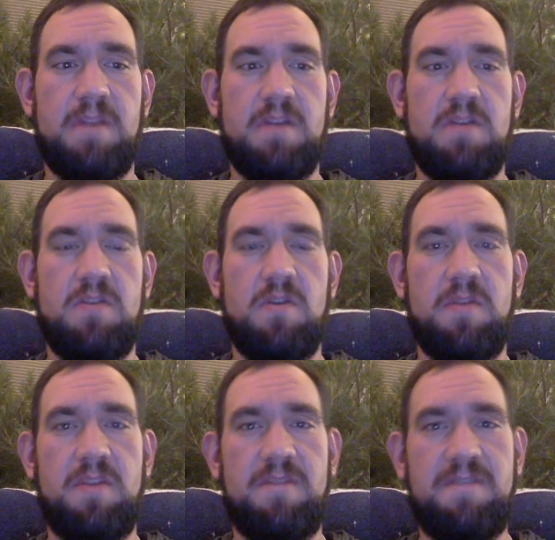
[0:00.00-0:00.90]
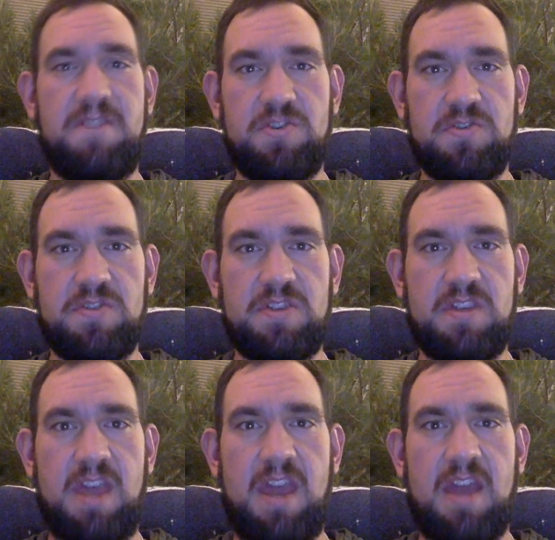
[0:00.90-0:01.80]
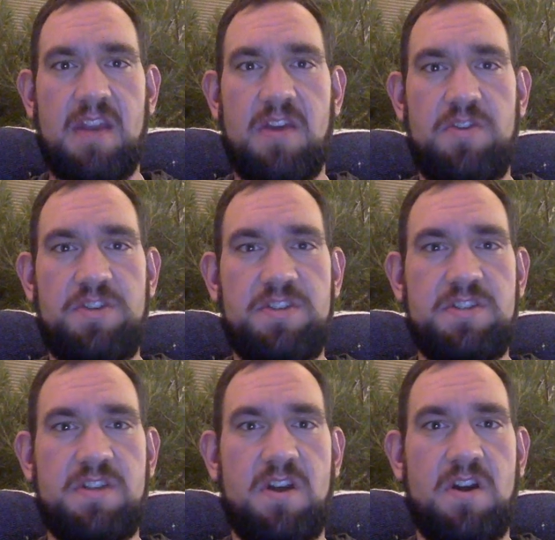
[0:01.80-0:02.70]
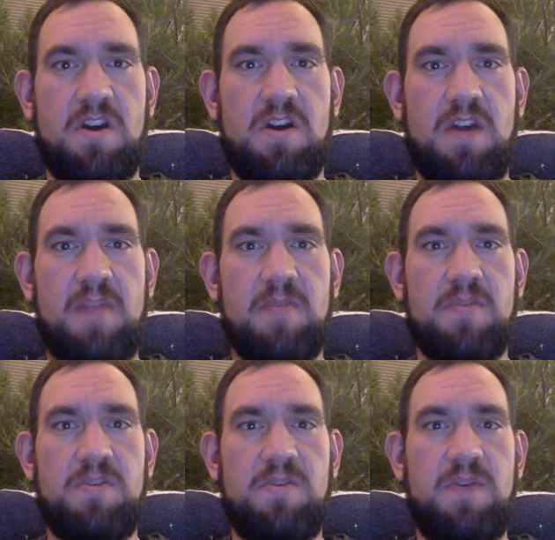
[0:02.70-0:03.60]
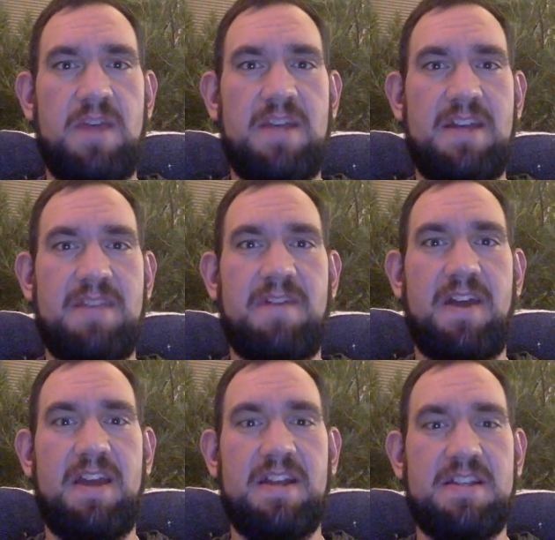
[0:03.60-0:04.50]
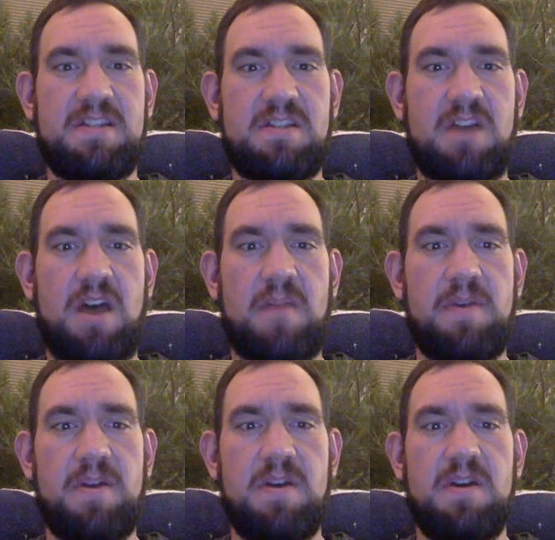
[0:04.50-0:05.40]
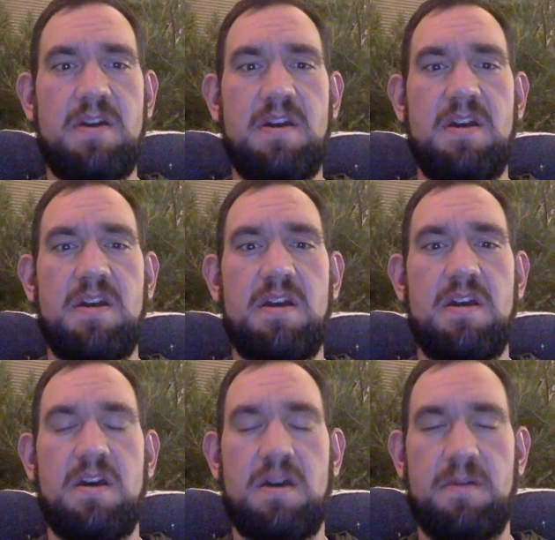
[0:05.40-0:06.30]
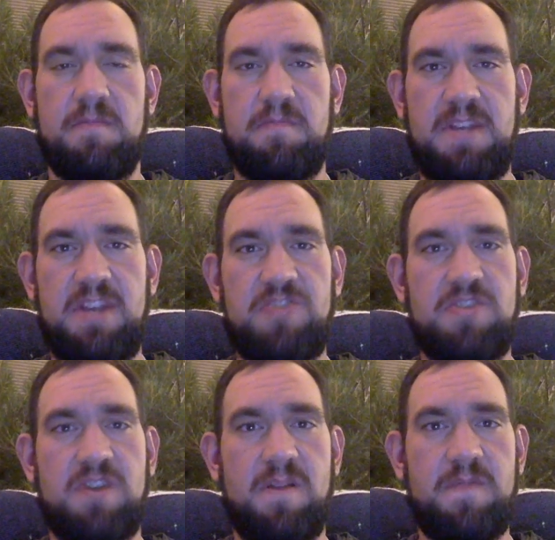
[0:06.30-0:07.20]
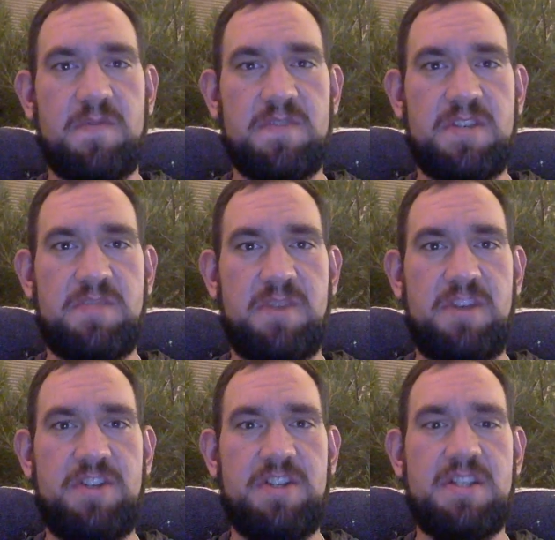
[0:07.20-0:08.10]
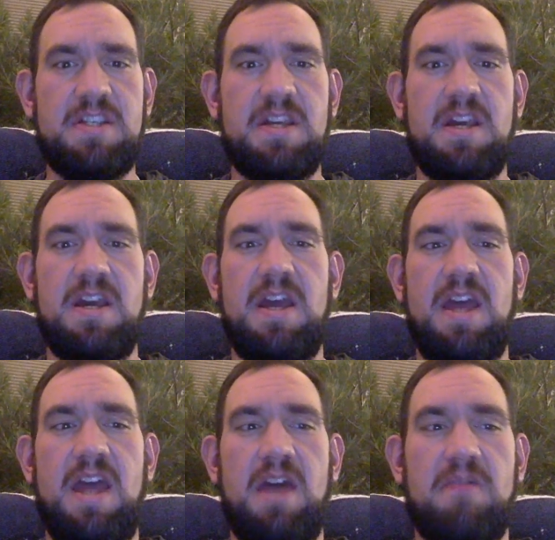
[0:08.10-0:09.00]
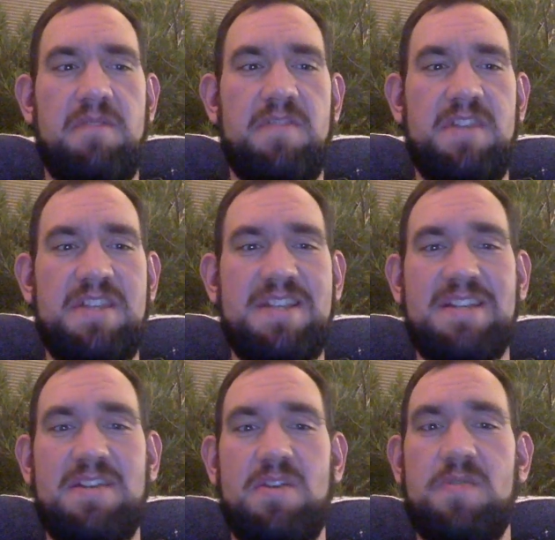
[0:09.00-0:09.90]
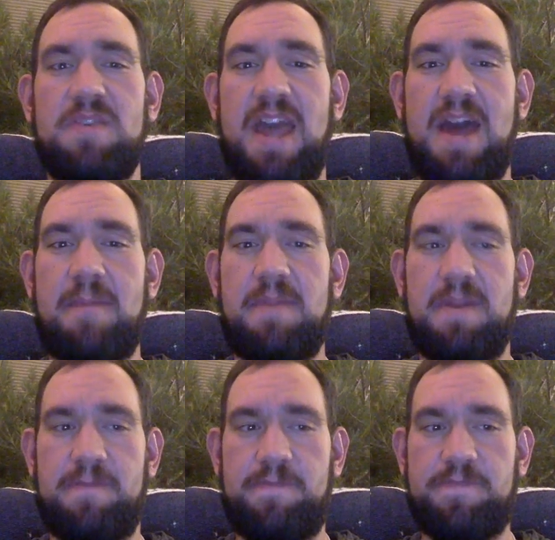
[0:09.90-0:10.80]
Normally, officials and coaches are able to identify and stop potentially harmful situations. However, this doesn't always happen.